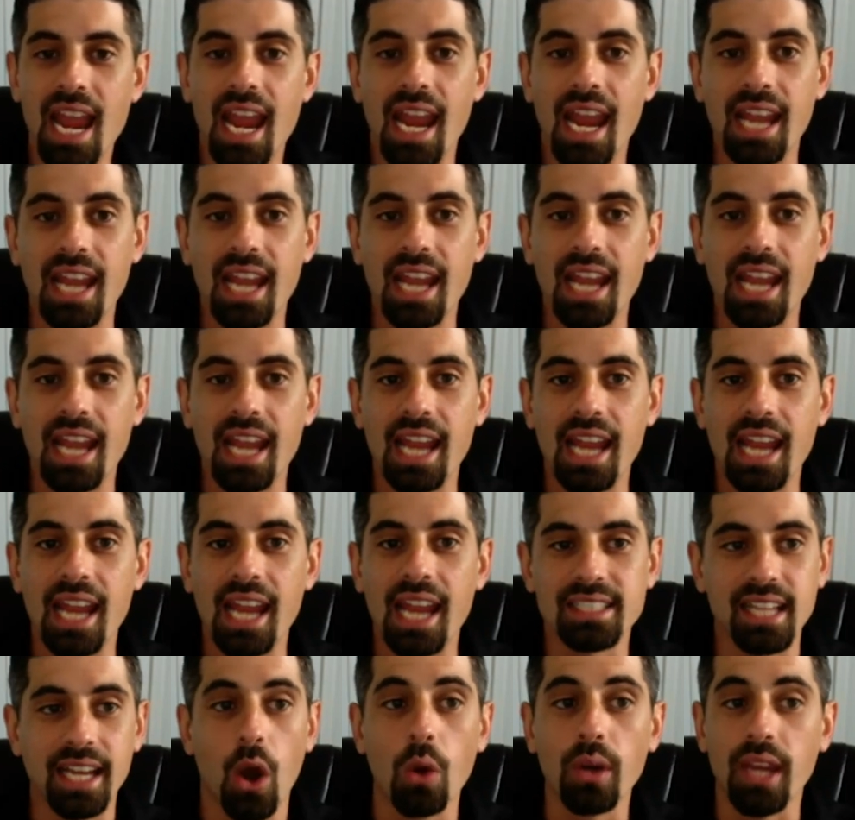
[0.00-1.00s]
It,
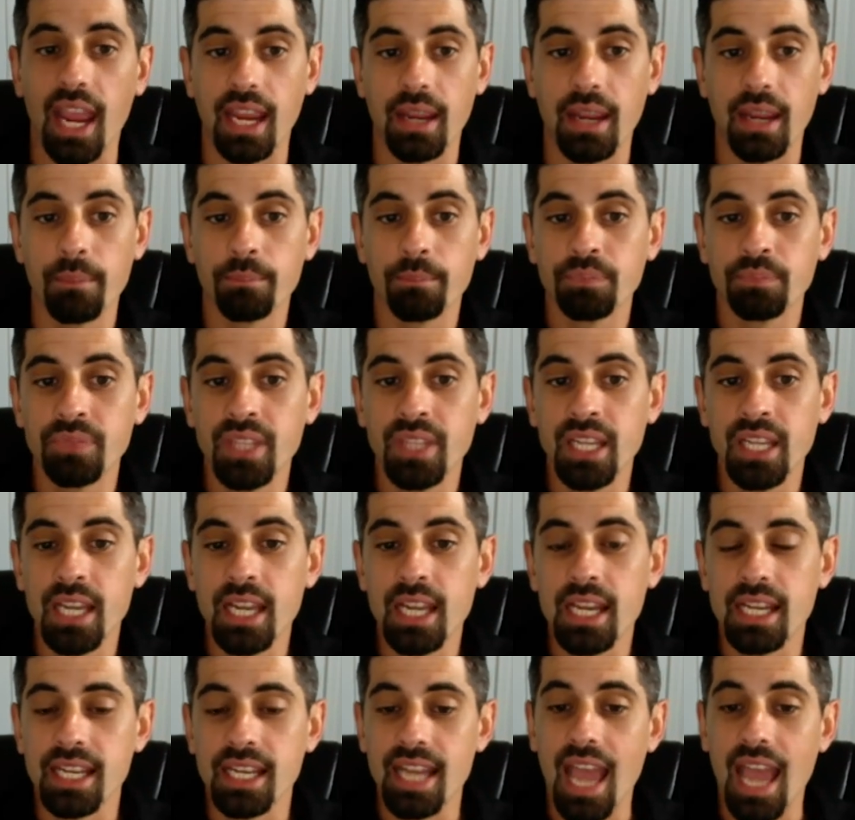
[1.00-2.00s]
it's like, okay,
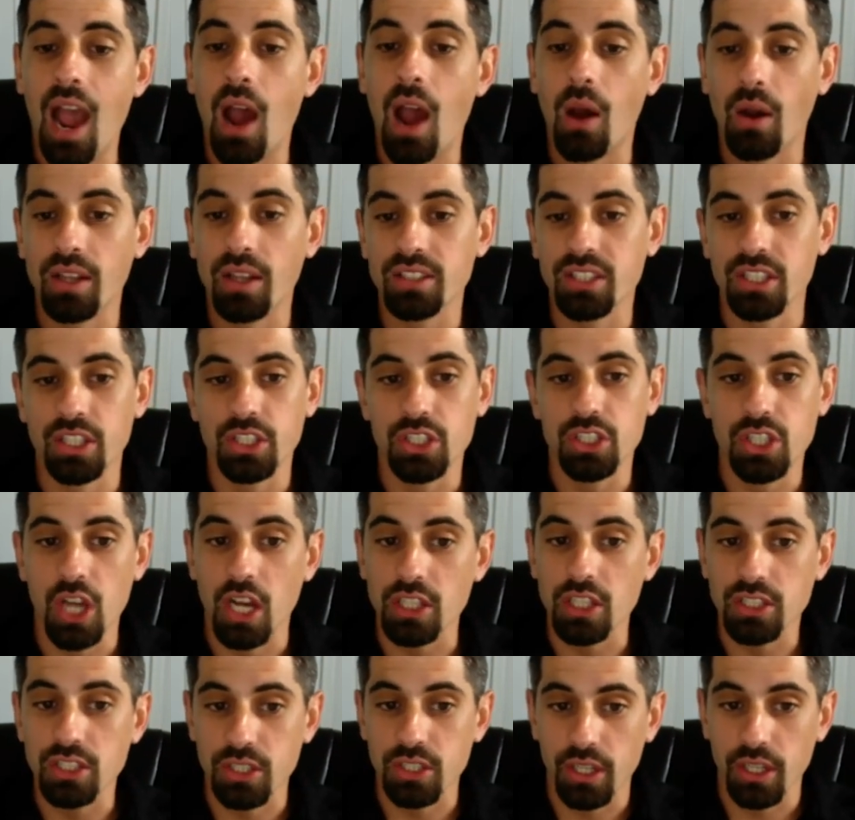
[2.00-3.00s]
now as an
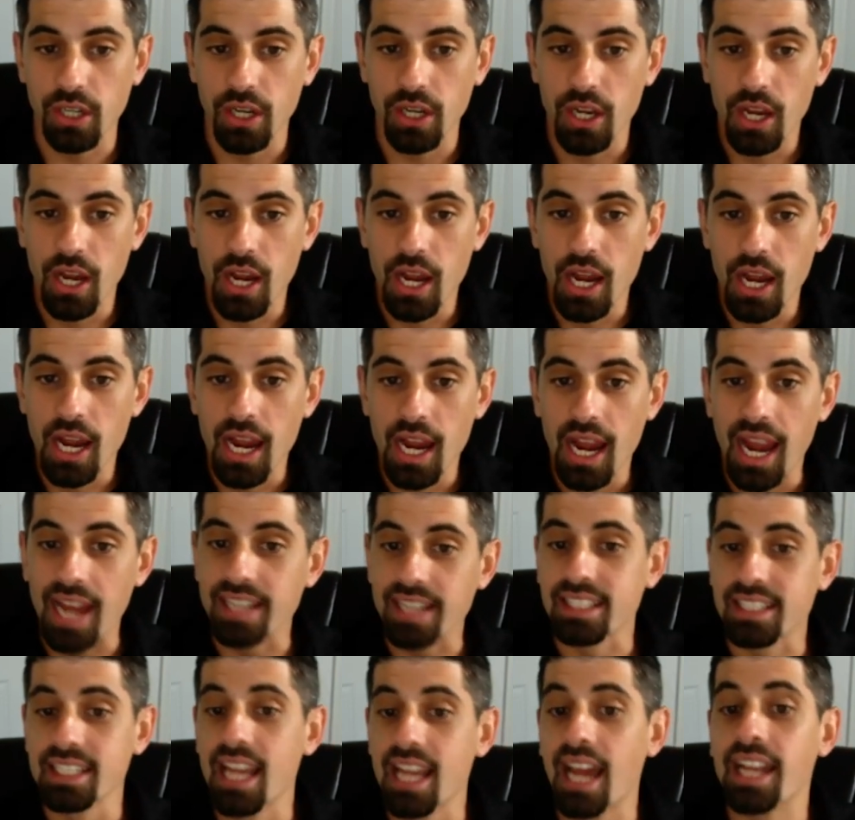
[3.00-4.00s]
adjuster,
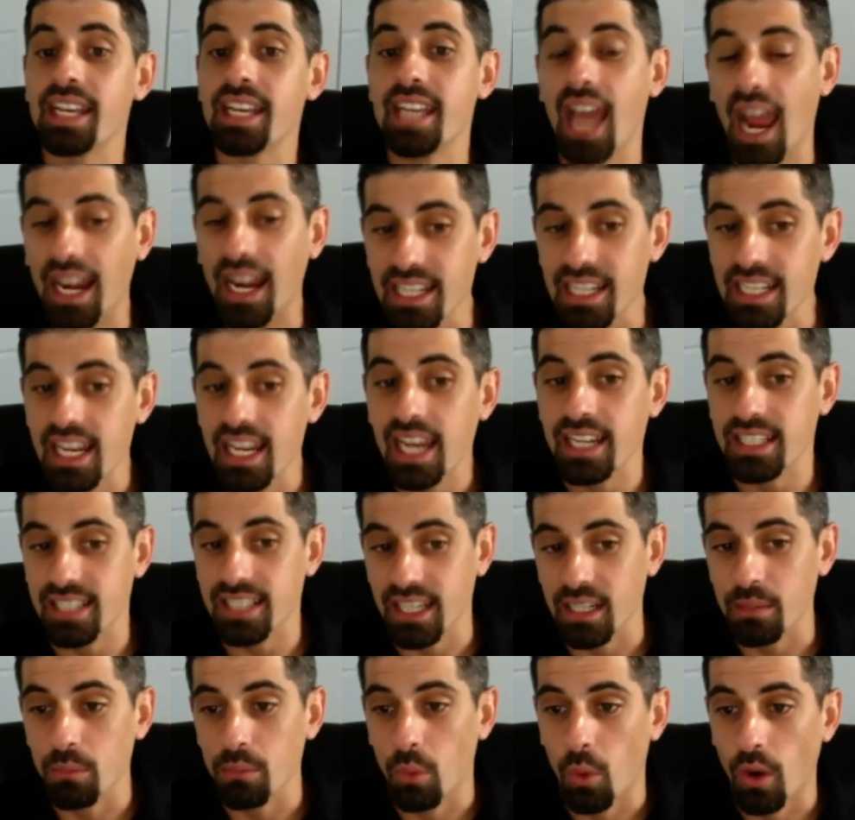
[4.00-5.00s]
it's not 90
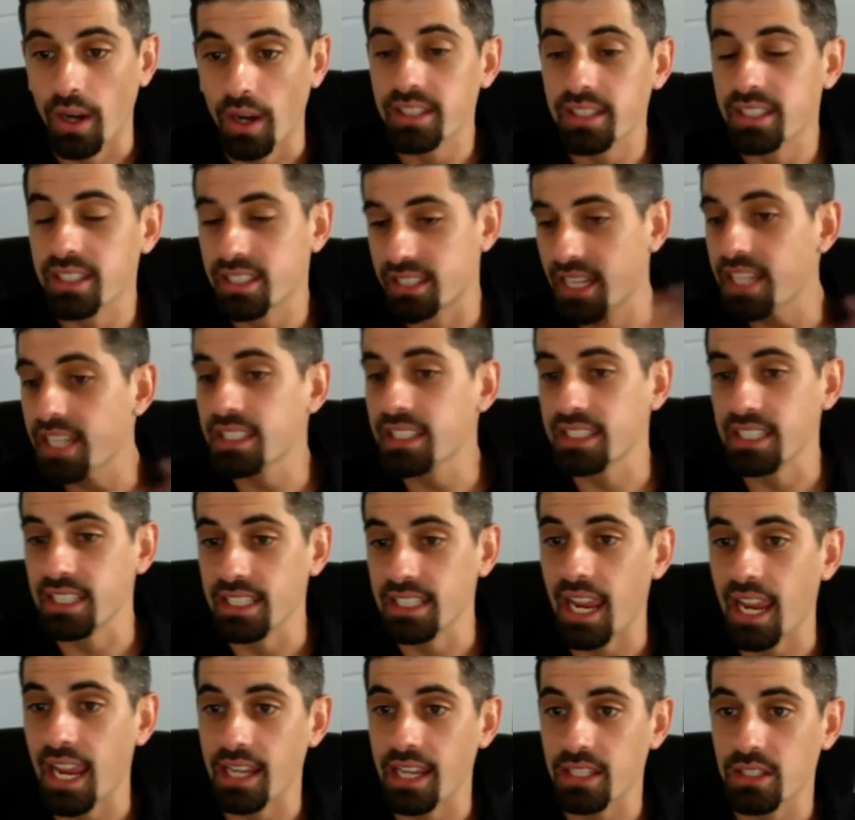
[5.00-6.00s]
days anymore, it's
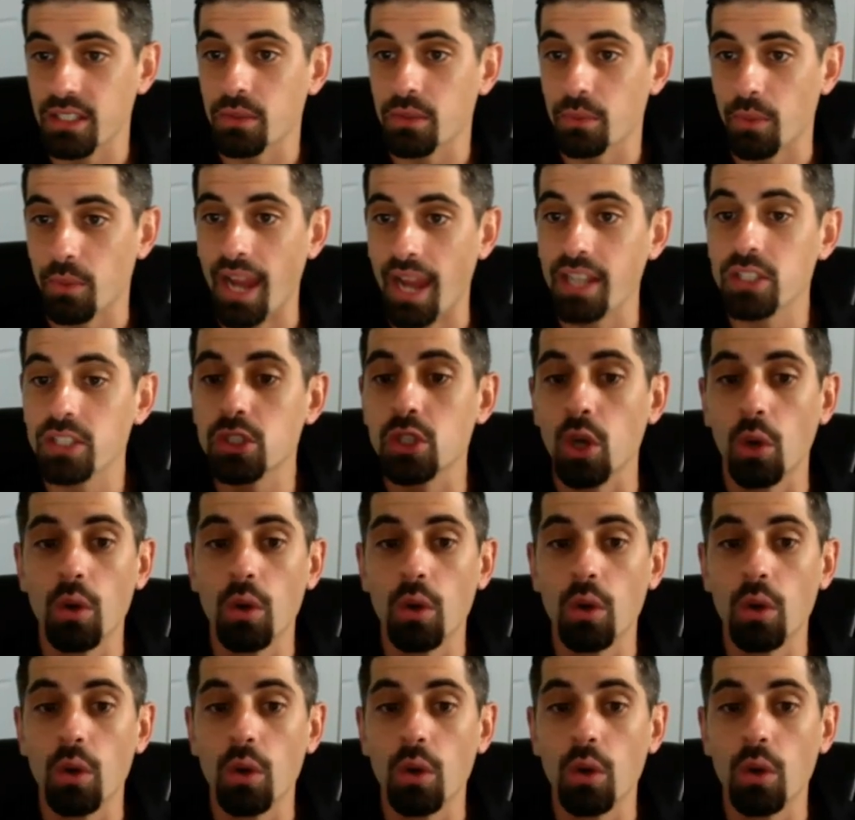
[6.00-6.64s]
60 days, right?